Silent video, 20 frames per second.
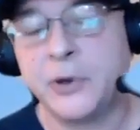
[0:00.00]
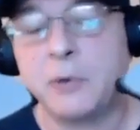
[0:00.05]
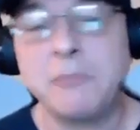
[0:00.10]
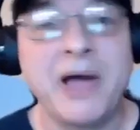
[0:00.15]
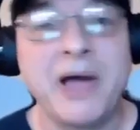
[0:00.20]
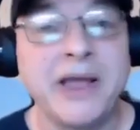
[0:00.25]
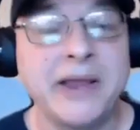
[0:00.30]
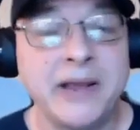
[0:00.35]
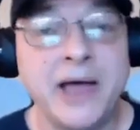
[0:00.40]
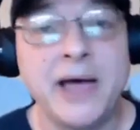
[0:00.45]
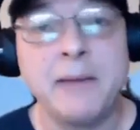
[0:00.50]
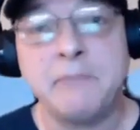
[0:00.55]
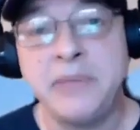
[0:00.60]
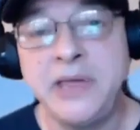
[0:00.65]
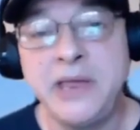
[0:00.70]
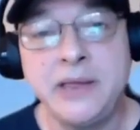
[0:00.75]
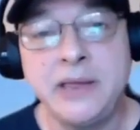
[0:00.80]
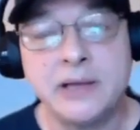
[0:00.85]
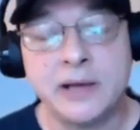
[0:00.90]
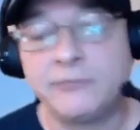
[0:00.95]
there might not
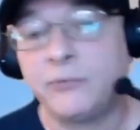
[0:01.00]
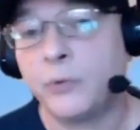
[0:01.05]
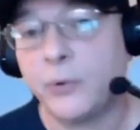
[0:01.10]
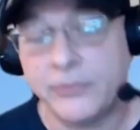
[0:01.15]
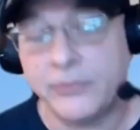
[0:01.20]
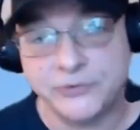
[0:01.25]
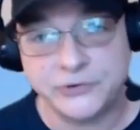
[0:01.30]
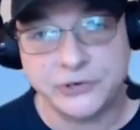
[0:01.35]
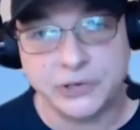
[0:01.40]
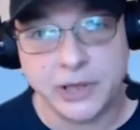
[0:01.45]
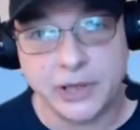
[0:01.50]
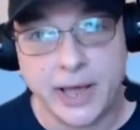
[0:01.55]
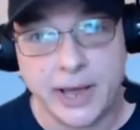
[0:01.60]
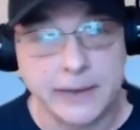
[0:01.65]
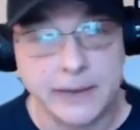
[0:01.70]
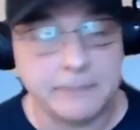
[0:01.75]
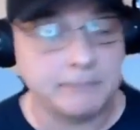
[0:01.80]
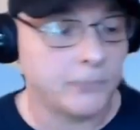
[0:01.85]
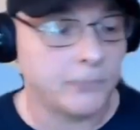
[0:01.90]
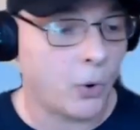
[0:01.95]
be a Fourth of
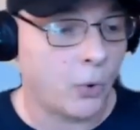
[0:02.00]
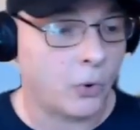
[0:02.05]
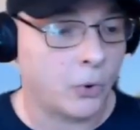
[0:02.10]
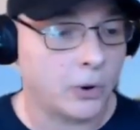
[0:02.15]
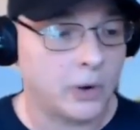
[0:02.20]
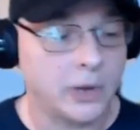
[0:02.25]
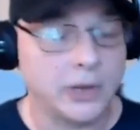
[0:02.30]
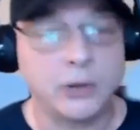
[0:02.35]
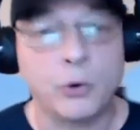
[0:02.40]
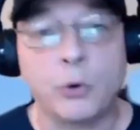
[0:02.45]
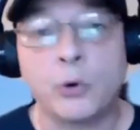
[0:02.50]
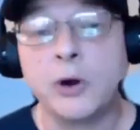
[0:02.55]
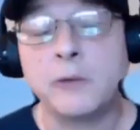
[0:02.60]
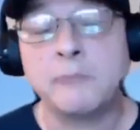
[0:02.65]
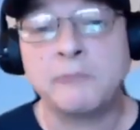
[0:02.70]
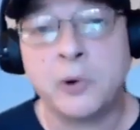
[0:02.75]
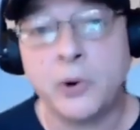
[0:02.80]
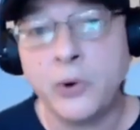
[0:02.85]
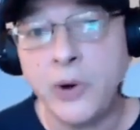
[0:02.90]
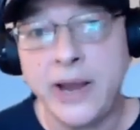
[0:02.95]
July or a, or
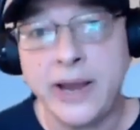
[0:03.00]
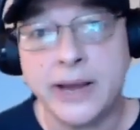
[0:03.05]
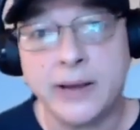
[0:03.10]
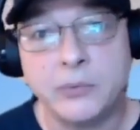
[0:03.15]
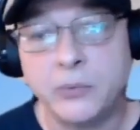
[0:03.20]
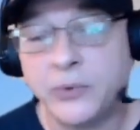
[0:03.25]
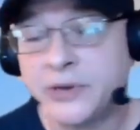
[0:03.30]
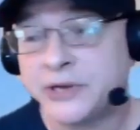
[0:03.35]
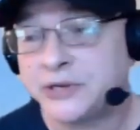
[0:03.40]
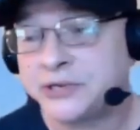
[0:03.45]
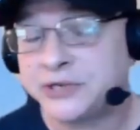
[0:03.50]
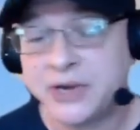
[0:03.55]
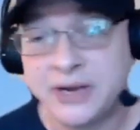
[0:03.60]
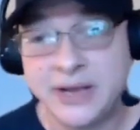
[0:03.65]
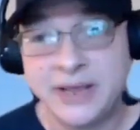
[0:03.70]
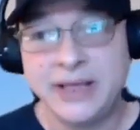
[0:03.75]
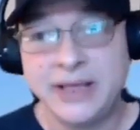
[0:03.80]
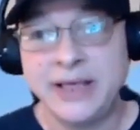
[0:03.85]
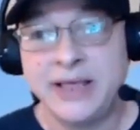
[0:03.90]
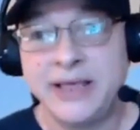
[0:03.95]
a parade, which
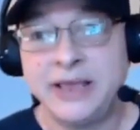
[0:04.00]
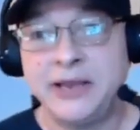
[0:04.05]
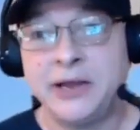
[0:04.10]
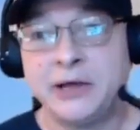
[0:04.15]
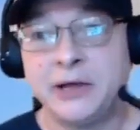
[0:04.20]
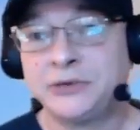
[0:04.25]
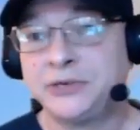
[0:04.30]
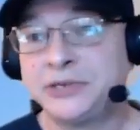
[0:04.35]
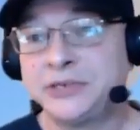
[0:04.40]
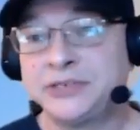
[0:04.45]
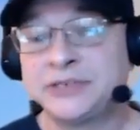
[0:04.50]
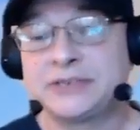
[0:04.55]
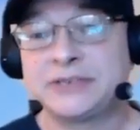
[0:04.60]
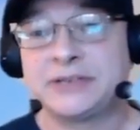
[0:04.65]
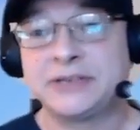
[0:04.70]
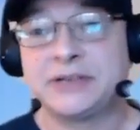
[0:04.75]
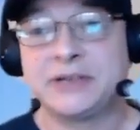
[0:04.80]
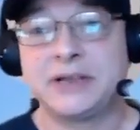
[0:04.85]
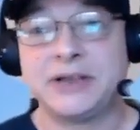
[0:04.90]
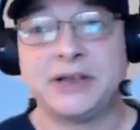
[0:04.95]
you know just
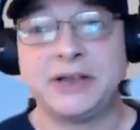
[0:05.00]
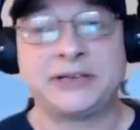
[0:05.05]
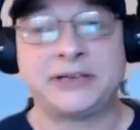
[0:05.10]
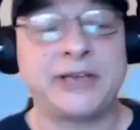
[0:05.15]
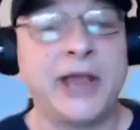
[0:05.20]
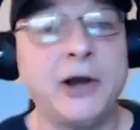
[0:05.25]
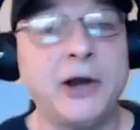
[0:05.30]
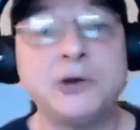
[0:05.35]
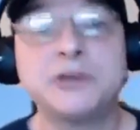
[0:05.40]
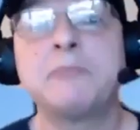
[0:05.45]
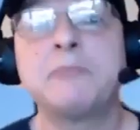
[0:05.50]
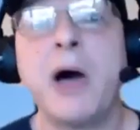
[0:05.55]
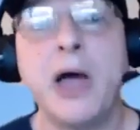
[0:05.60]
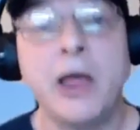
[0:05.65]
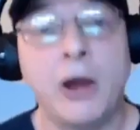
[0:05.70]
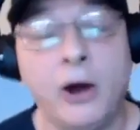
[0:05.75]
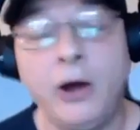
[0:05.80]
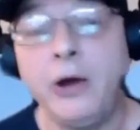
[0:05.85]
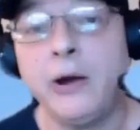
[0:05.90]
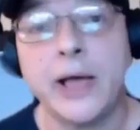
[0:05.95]
tears
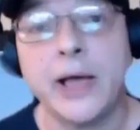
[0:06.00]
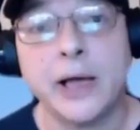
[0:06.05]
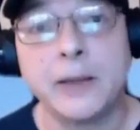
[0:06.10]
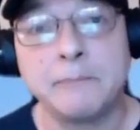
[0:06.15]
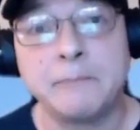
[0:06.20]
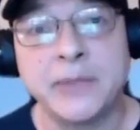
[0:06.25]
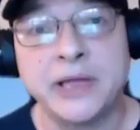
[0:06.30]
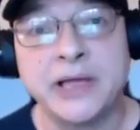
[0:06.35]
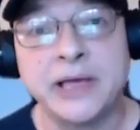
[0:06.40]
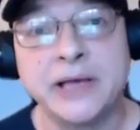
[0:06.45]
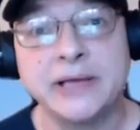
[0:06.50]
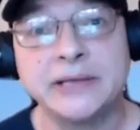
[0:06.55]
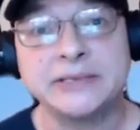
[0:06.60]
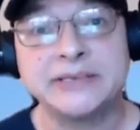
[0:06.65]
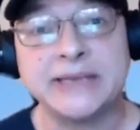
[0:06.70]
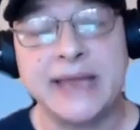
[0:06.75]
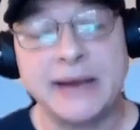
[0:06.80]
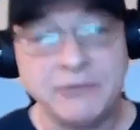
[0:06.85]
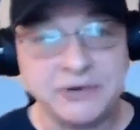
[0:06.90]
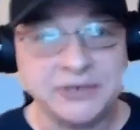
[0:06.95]
my heart out
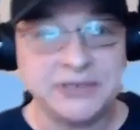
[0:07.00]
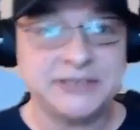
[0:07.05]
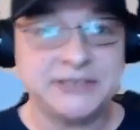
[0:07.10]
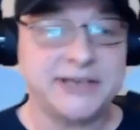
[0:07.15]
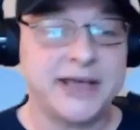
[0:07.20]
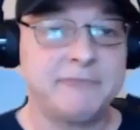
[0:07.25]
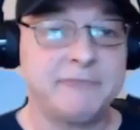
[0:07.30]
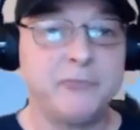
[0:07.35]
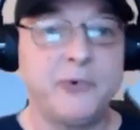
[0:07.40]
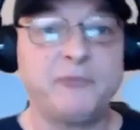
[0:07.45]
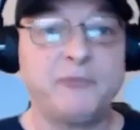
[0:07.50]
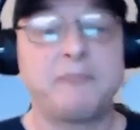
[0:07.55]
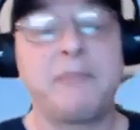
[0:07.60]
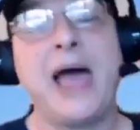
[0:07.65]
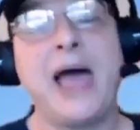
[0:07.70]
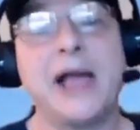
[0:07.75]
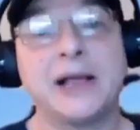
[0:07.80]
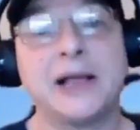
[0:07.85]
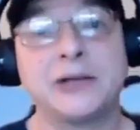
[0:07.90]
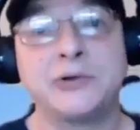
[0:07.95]
because ever since I've moved
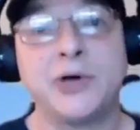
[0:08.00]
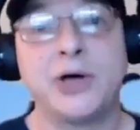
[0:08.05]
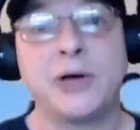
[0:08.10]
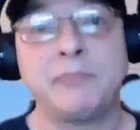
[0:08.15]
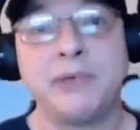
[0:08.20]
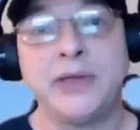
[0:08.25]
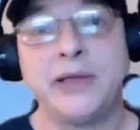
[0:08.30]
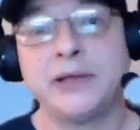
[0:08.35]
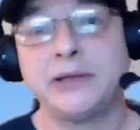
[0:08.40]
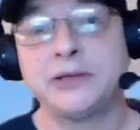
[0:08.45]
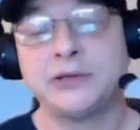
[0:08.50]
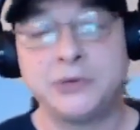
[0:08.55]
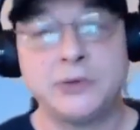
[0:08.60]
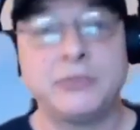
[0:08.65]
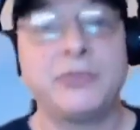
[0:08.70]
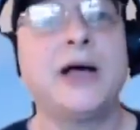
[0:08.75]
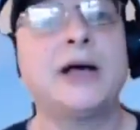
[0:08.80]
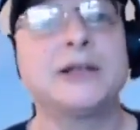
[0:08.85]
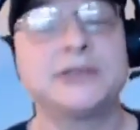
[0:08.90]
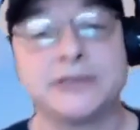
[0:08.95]
back to Alpena in
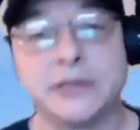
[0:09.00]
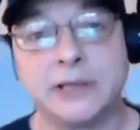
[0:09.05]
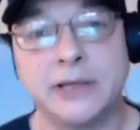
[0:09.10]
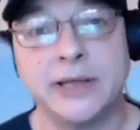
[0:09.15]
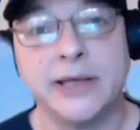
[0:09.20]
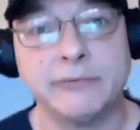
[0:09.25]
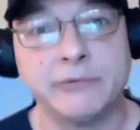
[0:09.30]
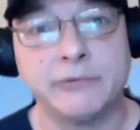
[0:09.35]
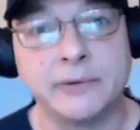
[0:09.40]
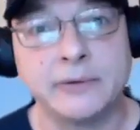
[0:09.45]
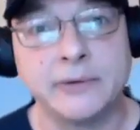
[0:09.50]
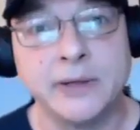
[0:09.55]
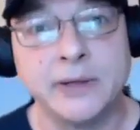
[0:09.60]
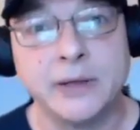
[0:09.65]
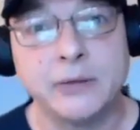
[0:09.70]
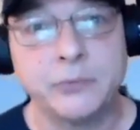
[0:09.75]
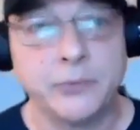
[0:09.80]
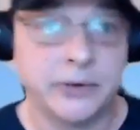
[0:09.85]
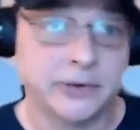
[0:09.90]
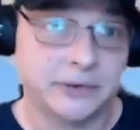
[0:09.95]
2011,
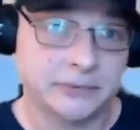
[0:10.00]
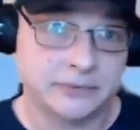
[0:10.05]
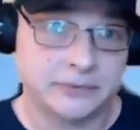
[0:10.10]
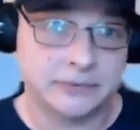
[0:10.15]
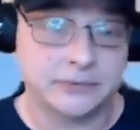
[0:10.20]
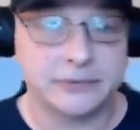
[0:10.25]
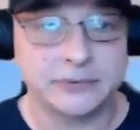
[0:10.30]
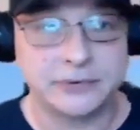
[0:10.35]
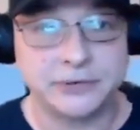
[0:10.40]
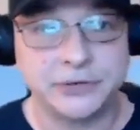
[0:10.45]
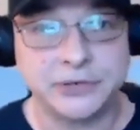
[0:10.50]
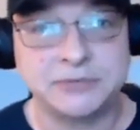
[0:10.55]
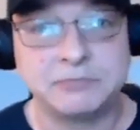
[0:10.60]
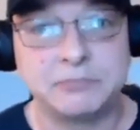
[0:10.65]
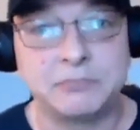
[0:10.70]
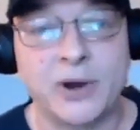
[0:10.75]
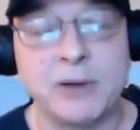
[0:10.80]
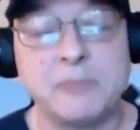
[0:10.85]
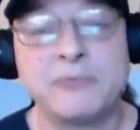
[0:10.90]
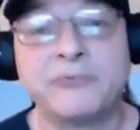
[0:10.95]
when just
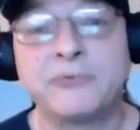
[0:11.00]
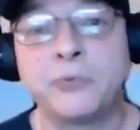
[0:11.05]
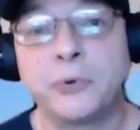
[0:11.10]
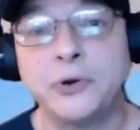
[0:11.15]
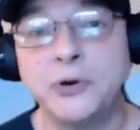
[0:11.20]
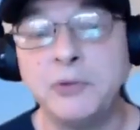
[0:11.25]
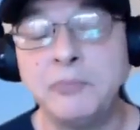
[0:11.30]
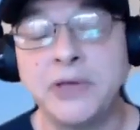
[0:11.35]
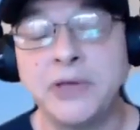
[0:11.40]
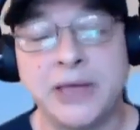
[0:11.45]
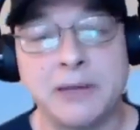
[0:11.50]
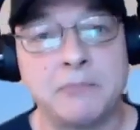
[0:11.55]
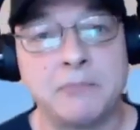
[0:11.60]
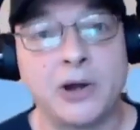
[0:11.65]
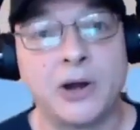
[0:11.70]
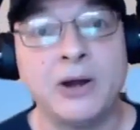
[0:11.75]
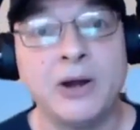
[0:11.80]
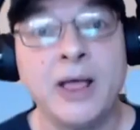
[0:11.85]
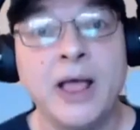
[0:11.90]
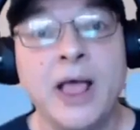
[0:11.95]
right before you became
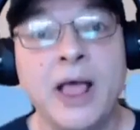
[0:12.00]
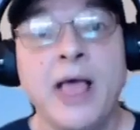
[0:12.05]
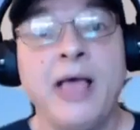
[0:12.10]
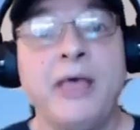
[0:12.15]
mayor,